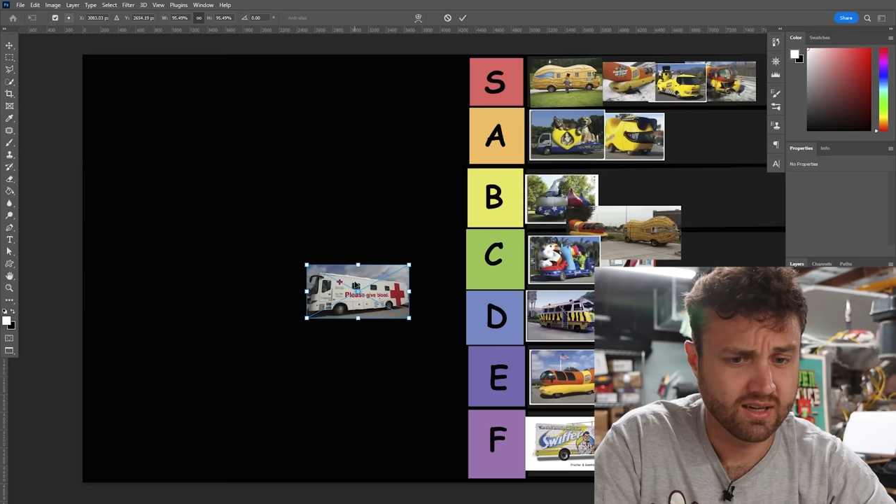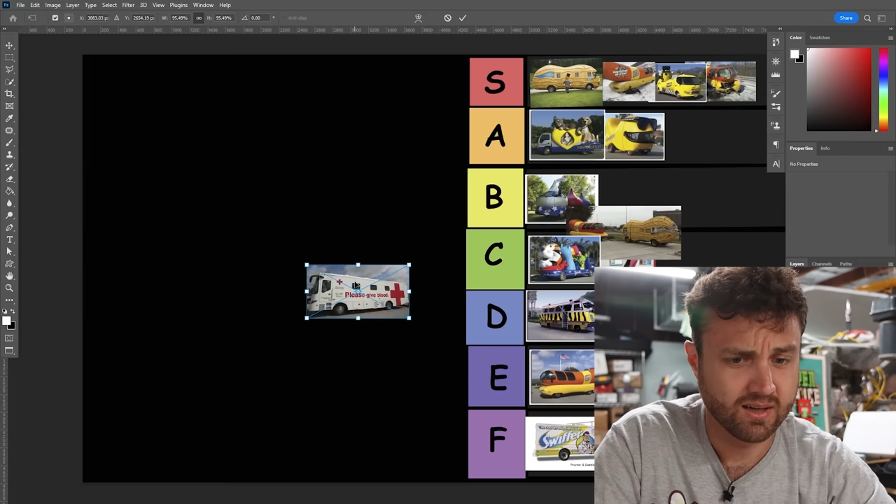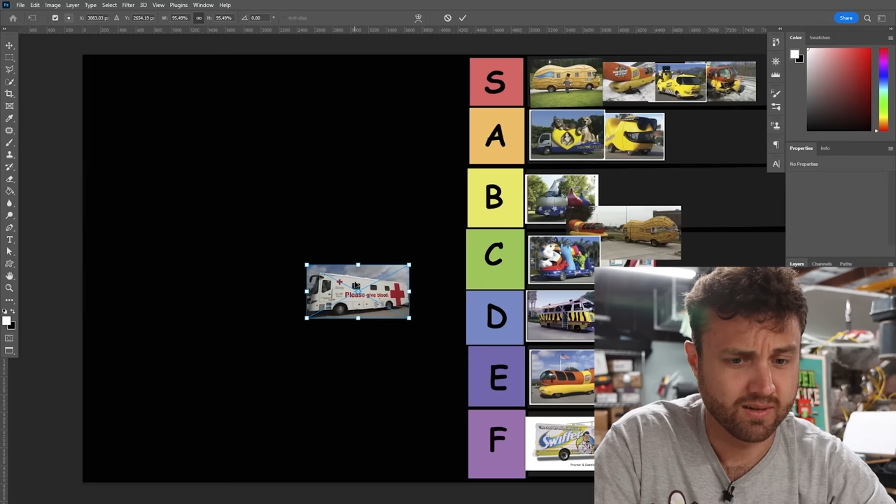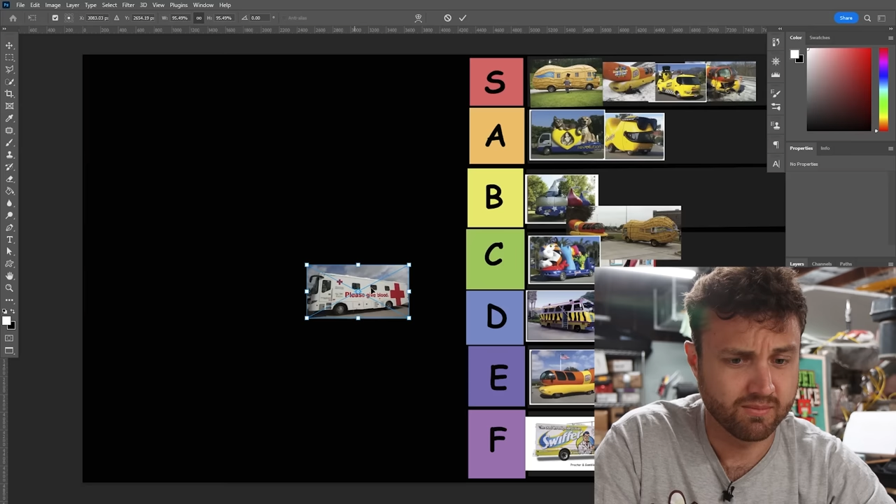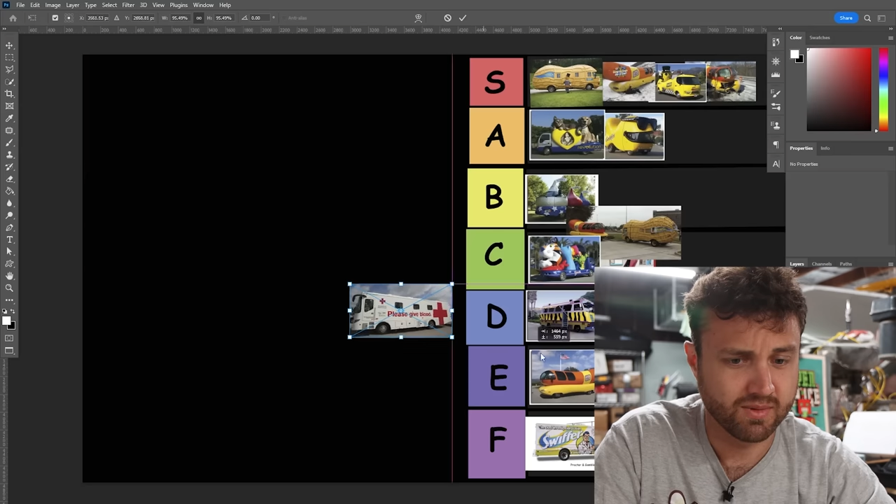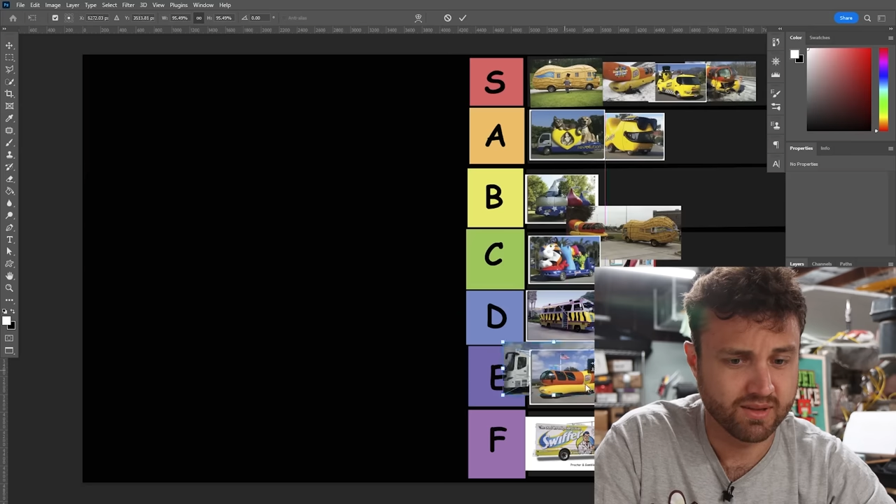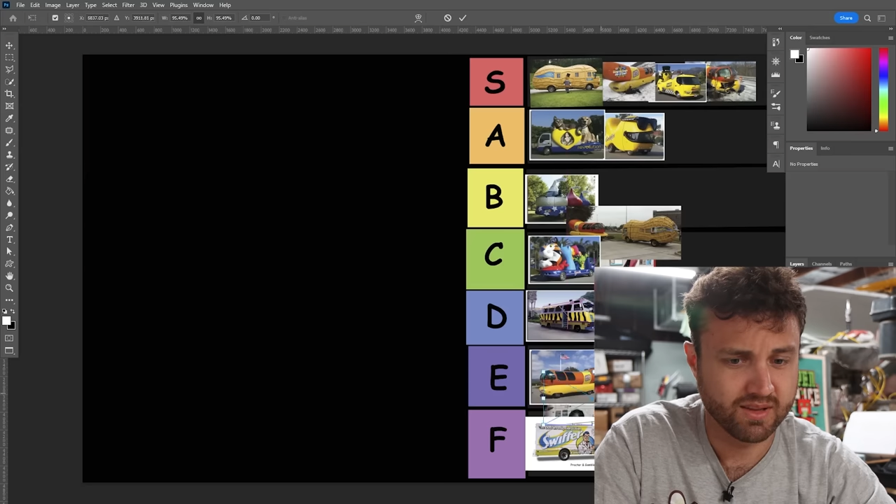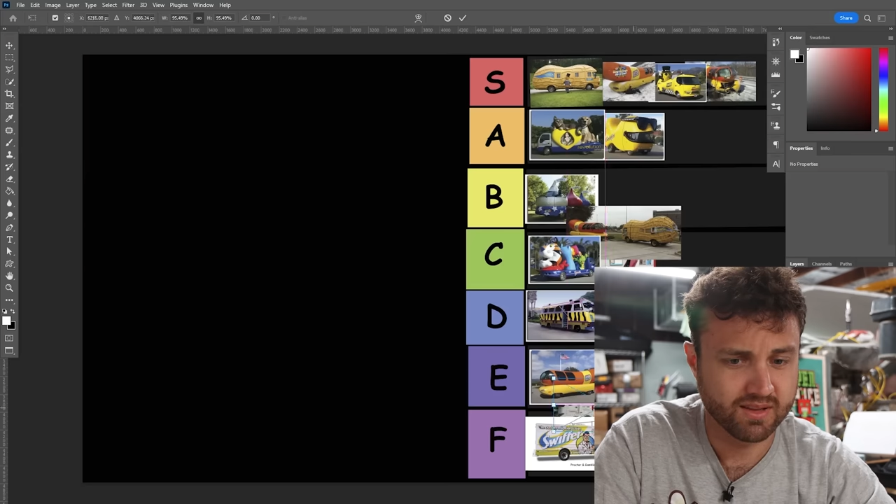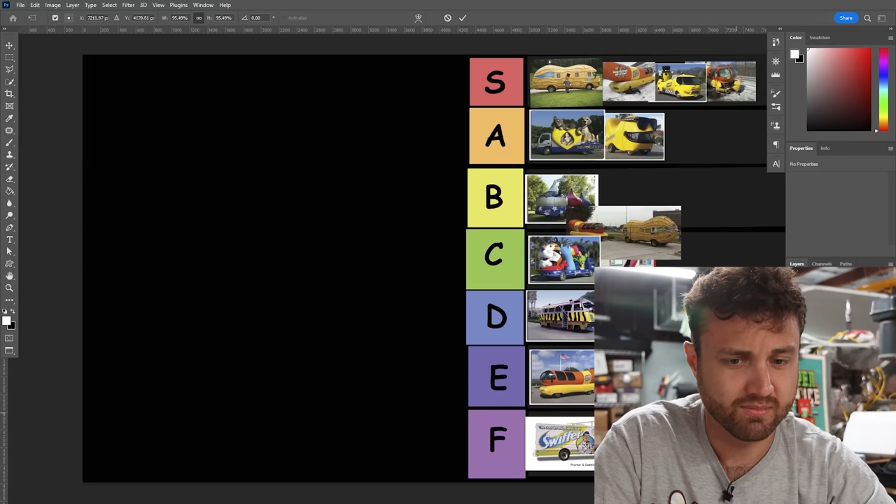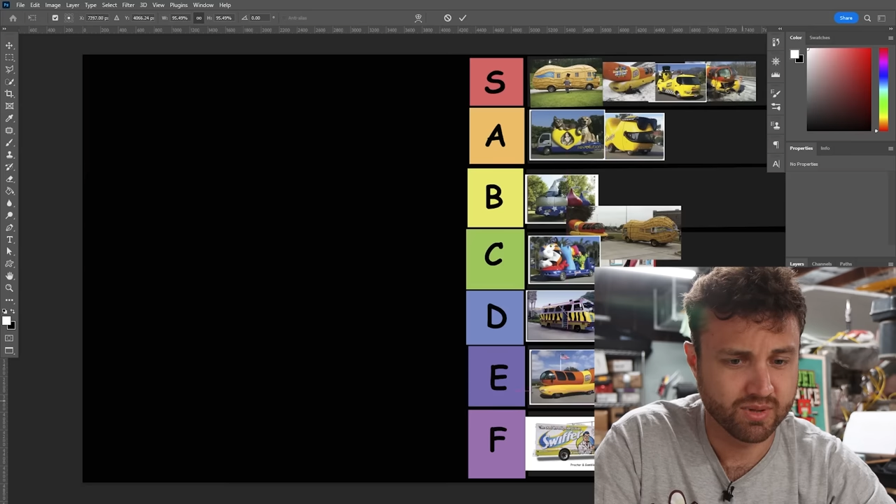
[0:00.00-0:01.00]
I
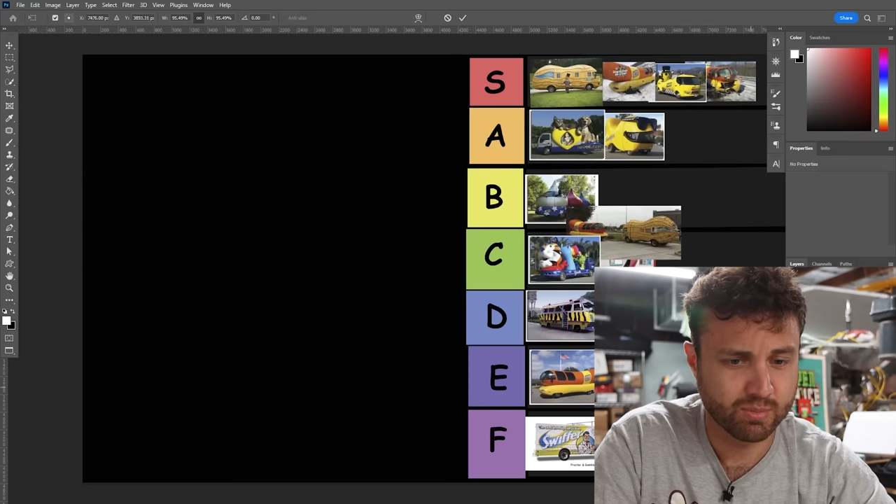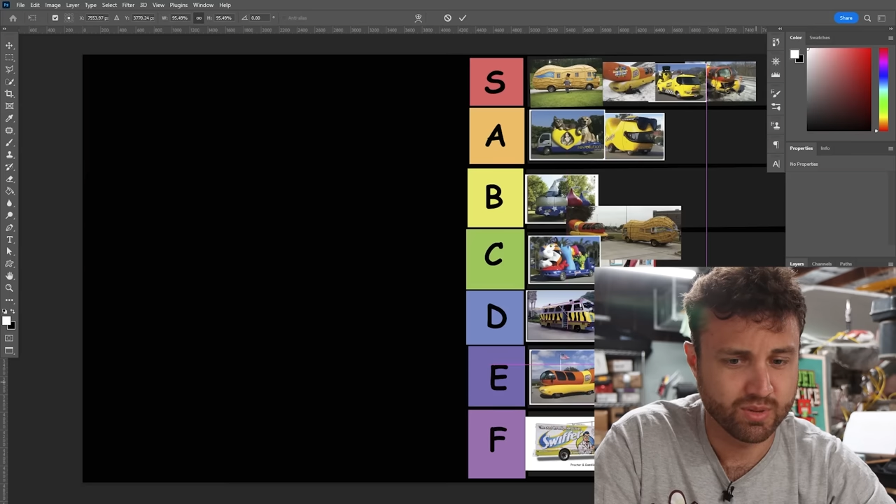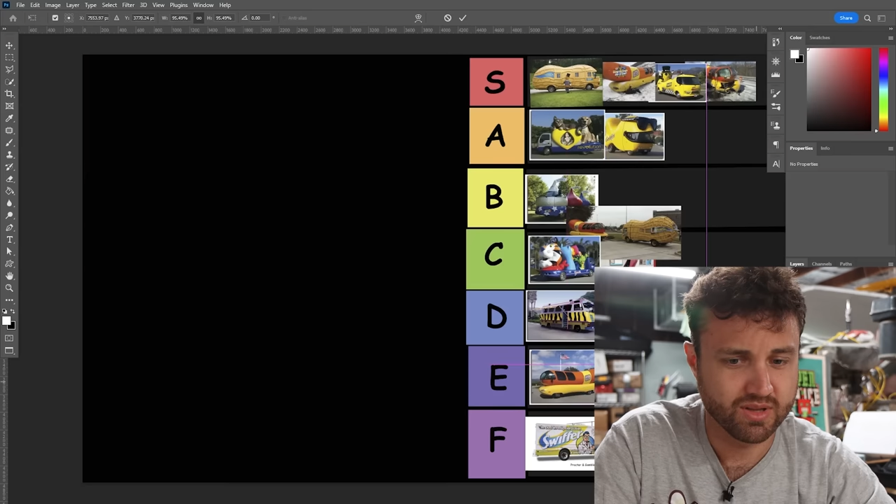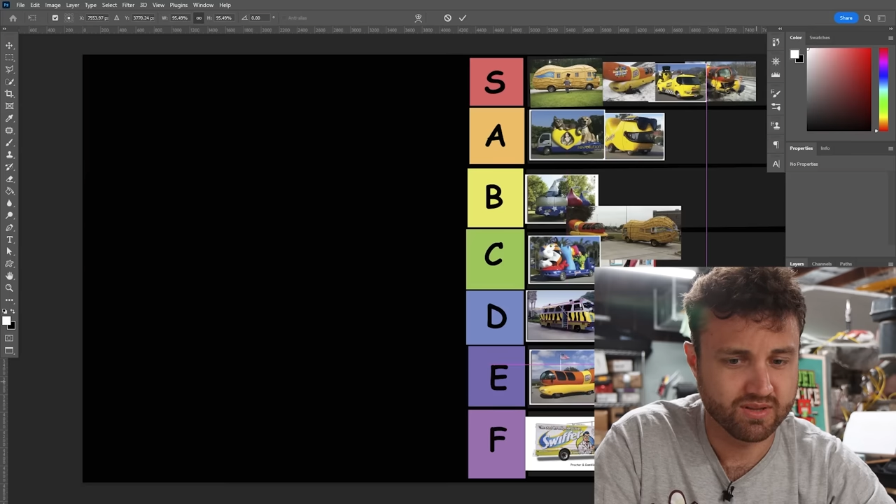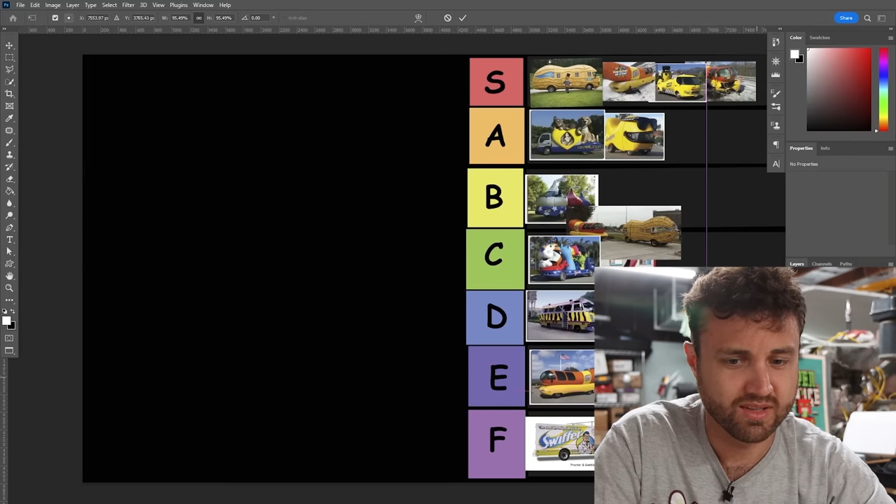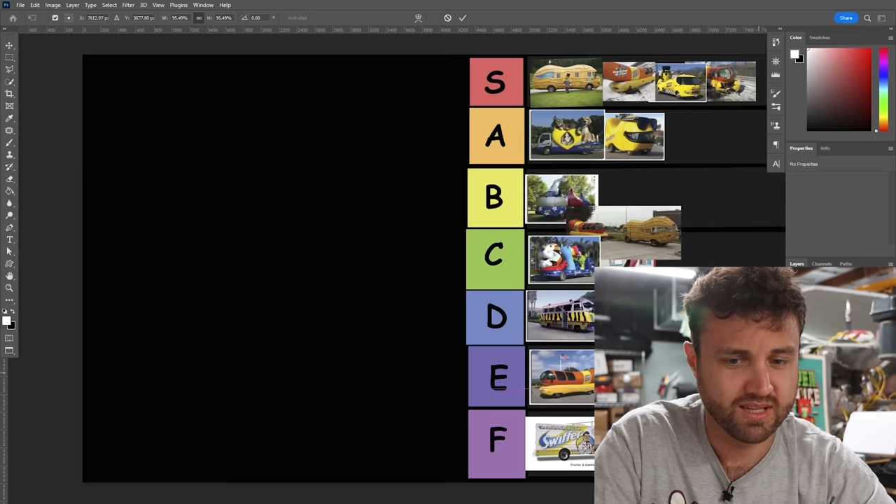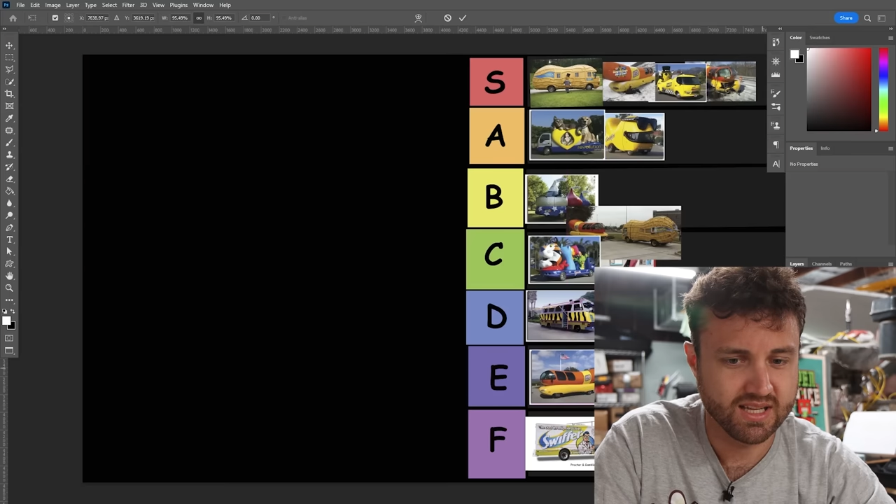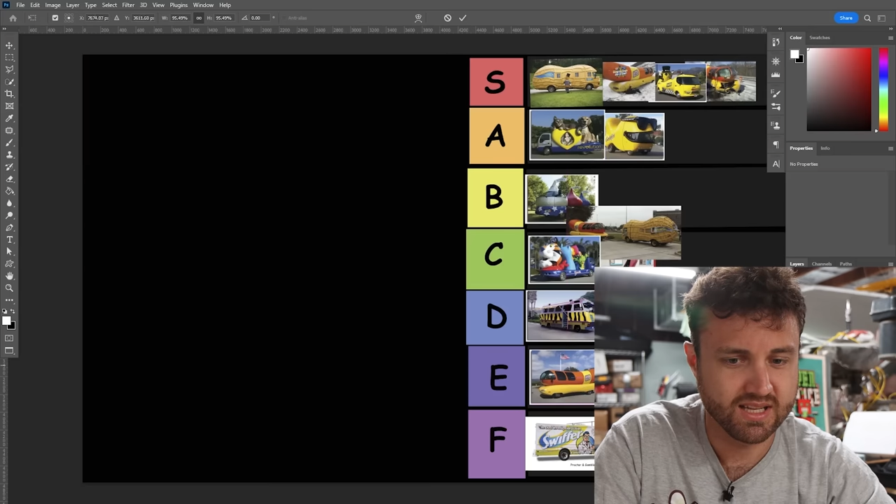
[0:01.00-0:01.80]
think I'm gonna put this in